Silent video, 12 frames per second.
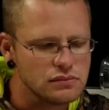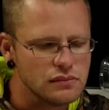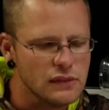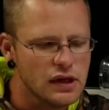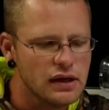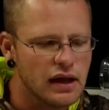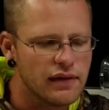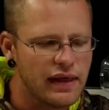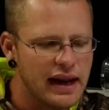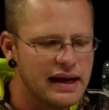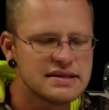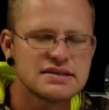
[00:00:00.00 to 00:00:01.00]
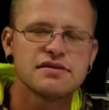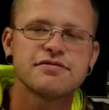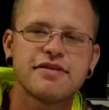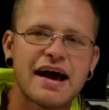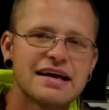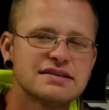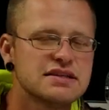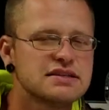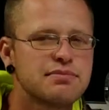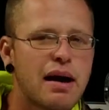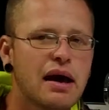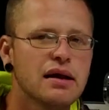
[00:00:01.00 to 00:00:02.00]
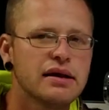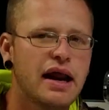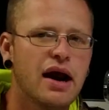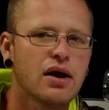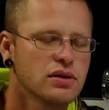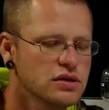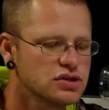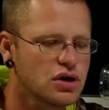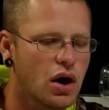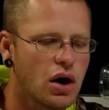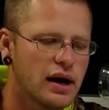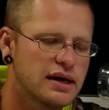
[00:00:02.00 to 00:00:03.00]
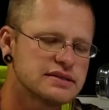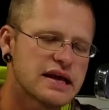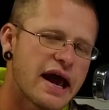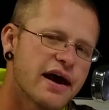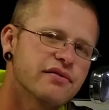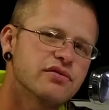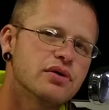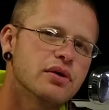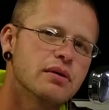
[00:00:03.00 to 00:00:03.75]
Now that is the fastest mile an hour this car has ever